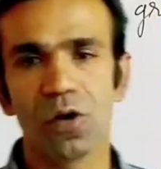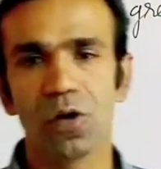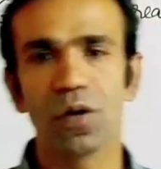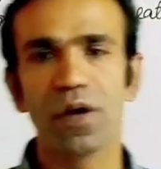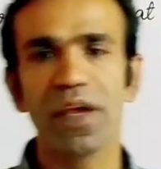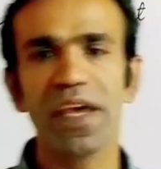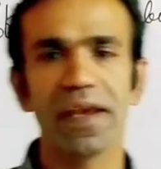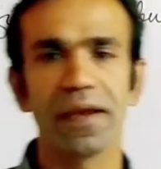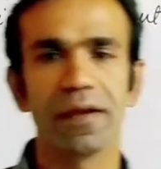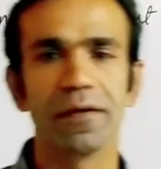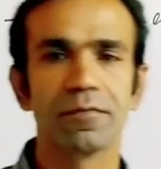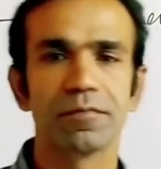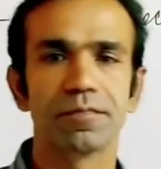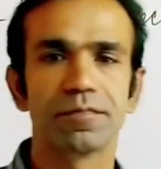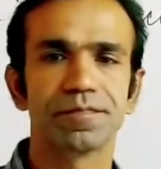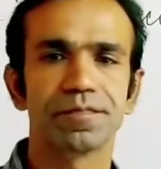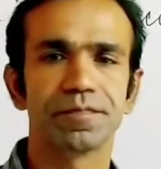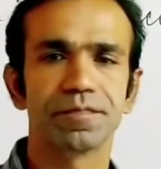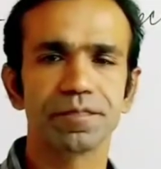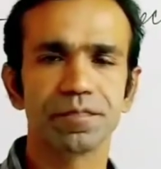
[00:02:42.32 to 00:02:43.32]
Okay,
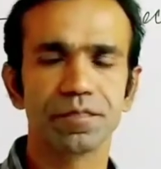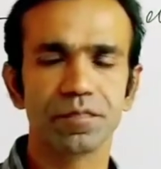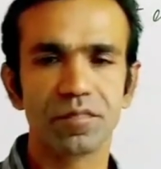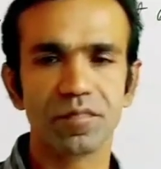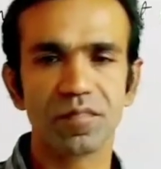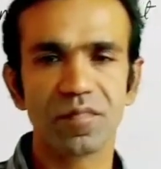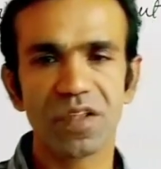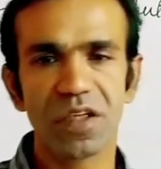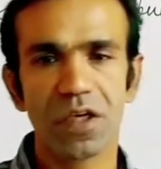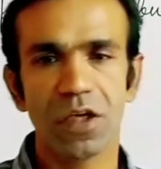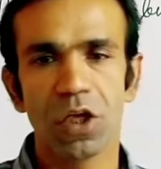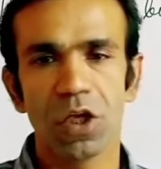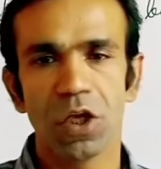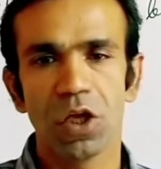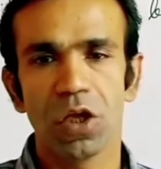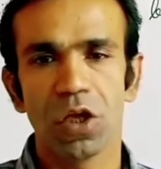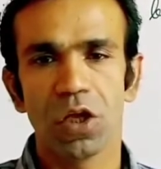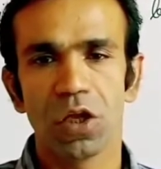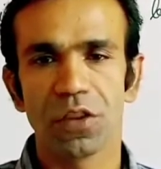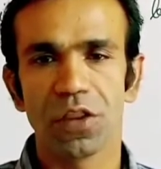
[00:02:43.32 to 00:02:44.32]

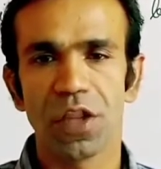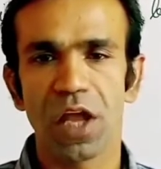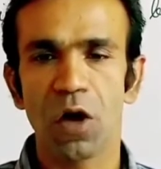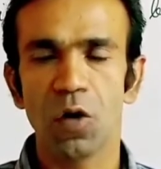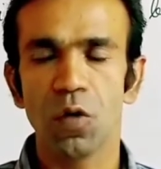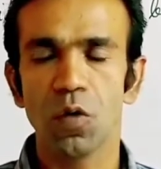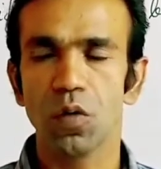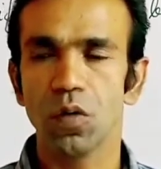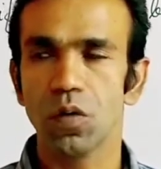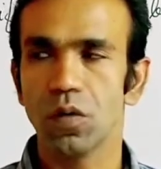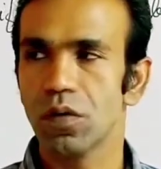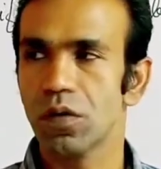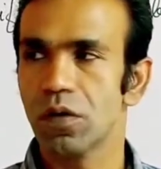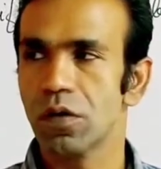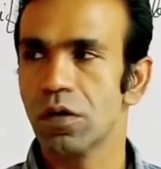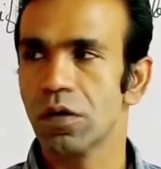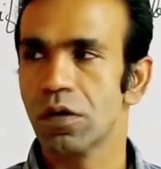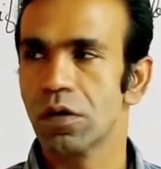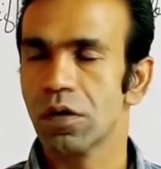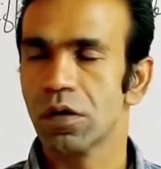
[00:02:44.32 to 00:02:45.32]
now
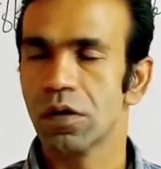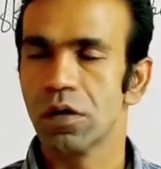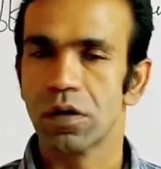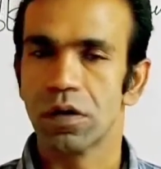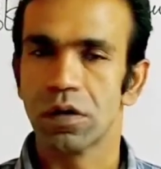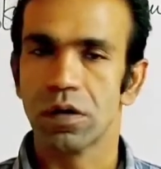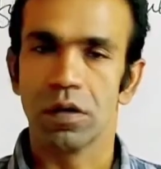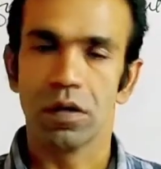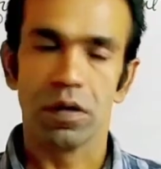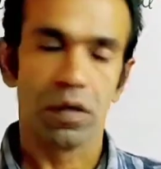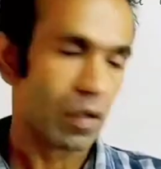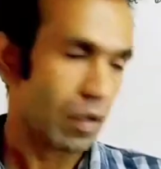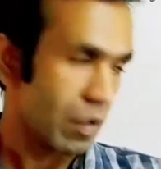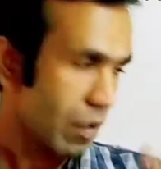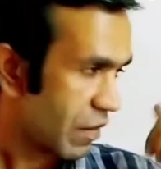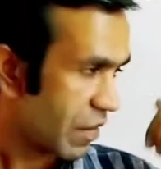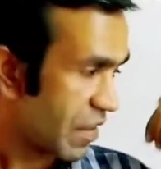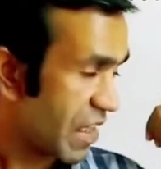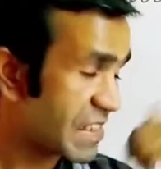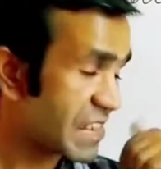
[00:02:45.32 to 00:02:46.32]

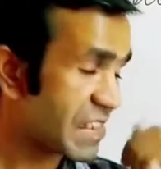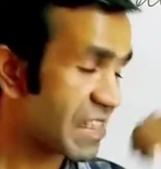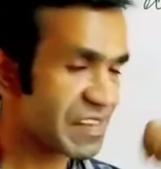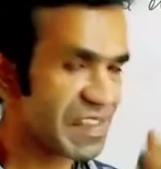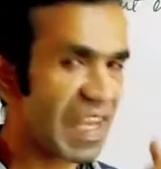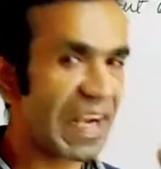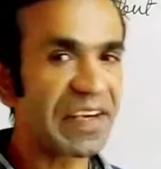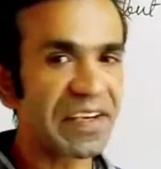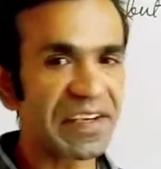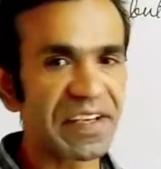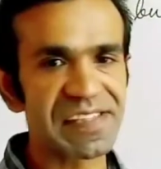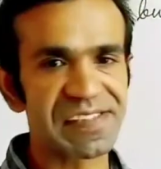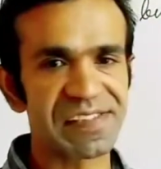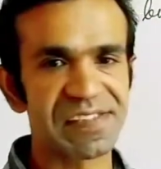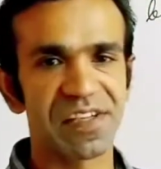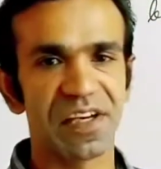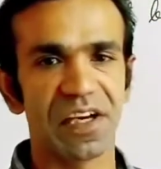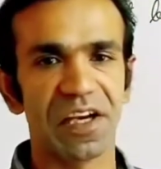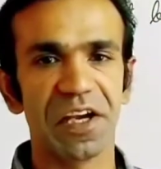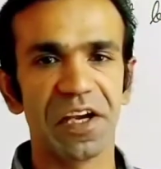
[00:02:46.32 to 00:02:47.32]
this
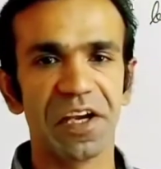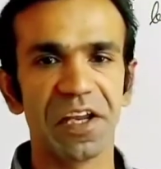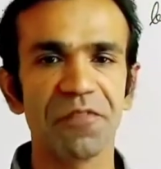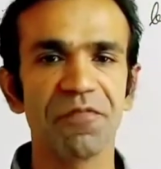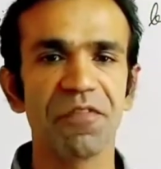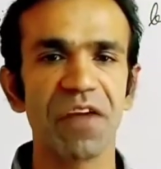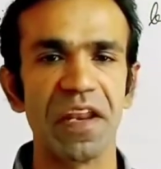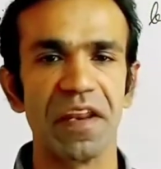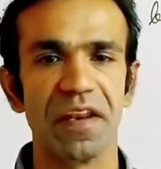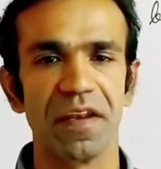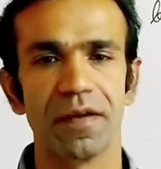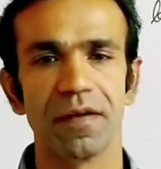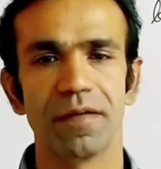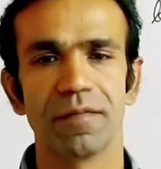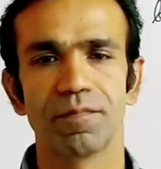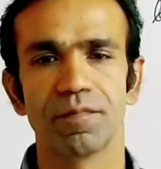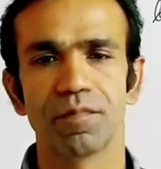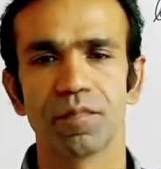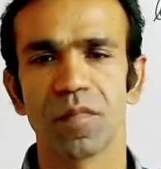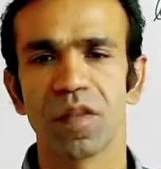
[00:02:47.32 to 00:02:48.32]
scientist,
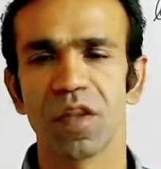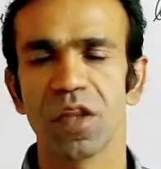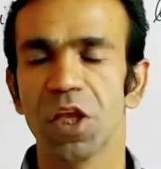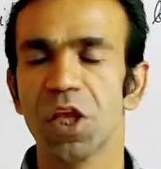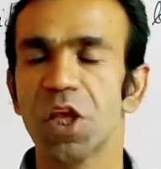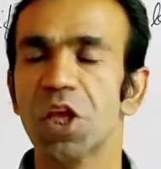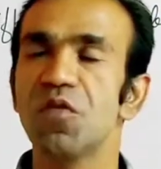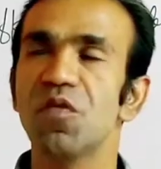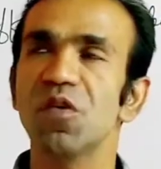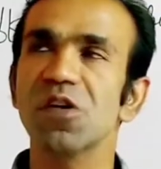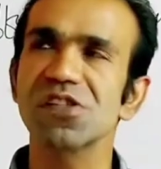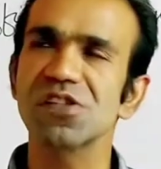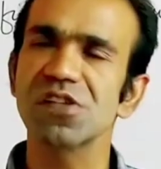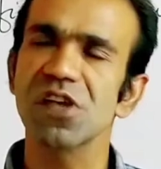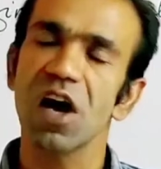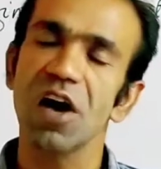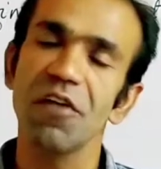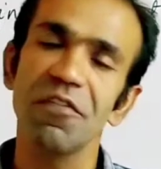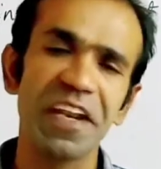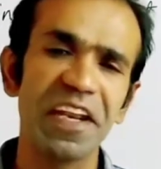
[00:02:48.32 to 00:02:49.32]
Griffin, he was
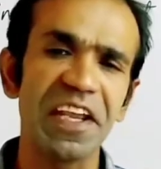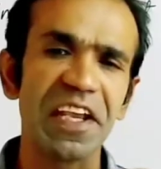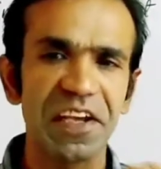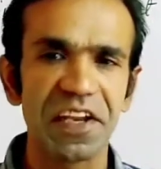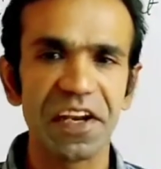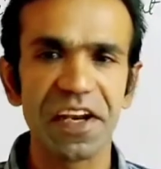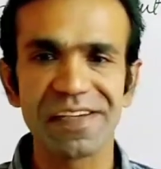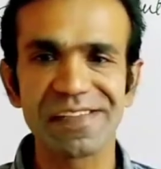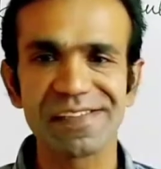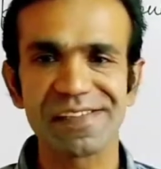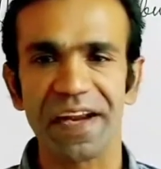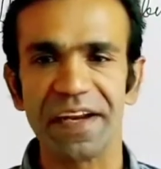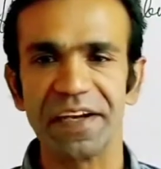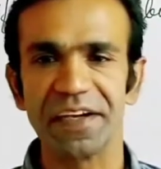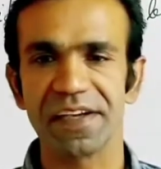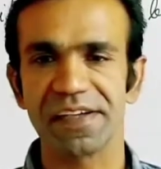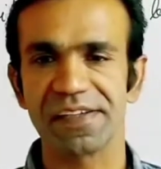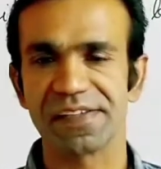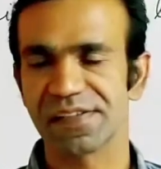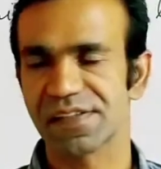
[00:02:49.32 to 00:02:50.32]
a very great
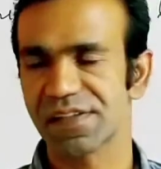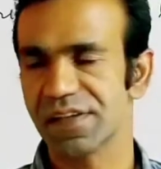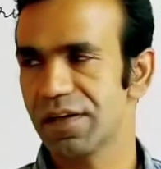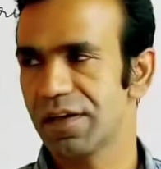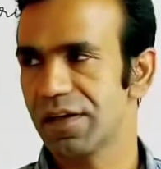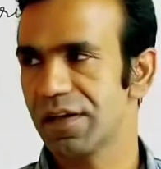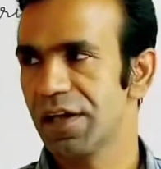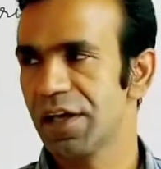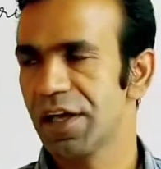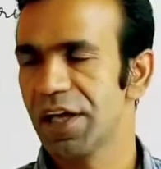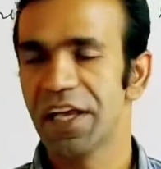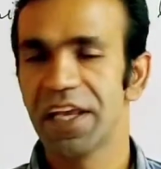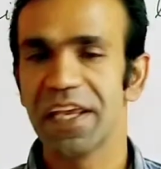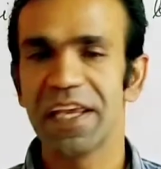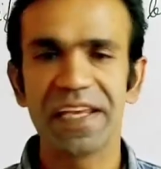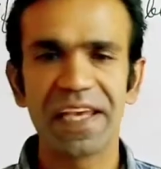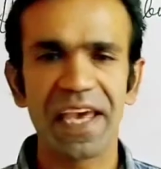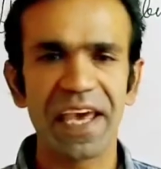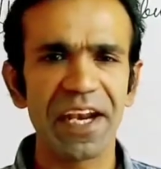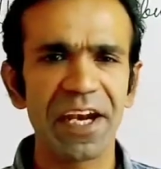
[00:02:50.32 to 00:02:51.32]
scientist.
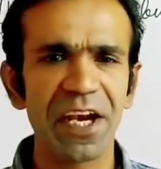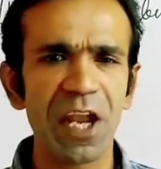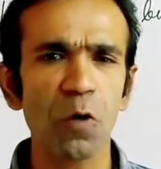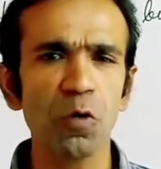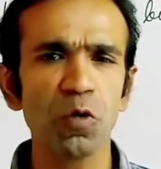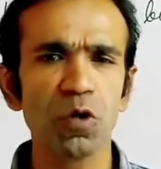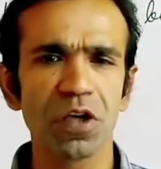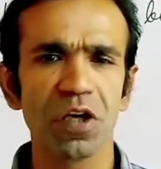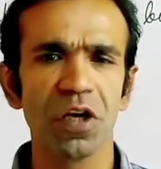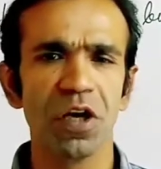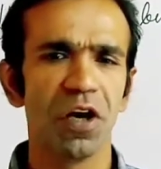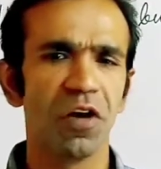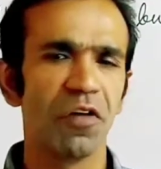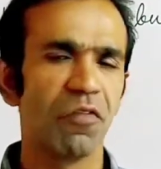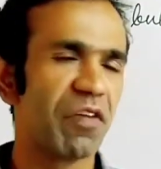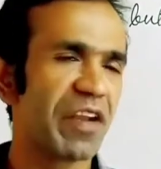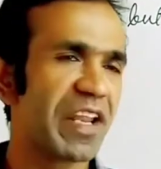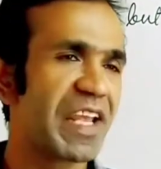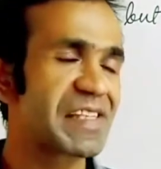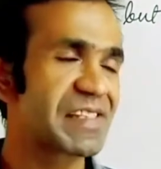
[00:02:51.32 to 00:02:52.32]
He carried out
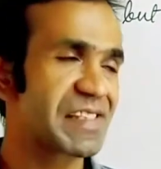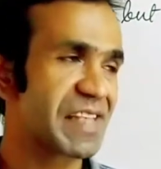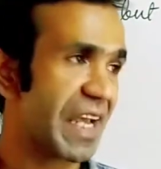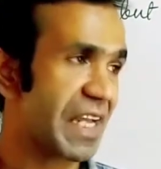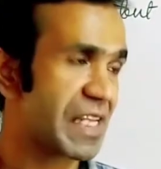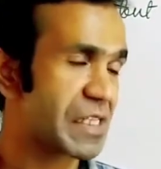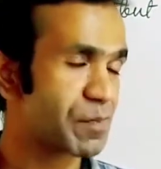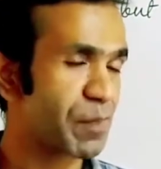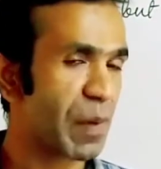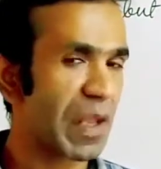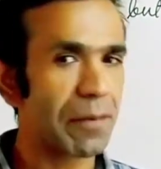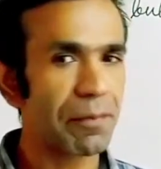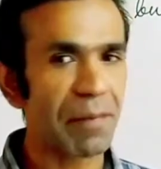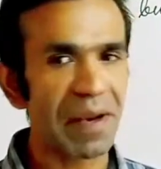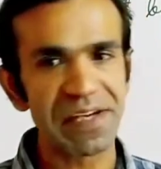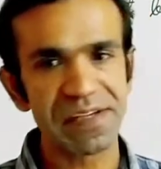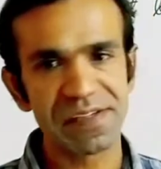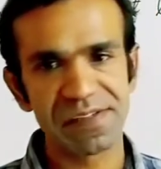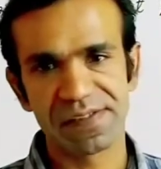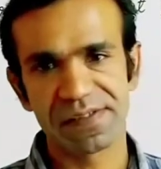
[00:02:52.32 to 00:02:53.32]
various
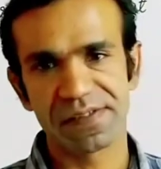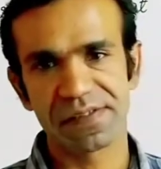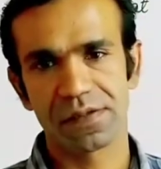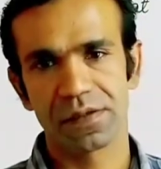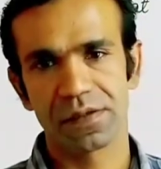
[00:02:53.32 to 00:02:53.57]
experiments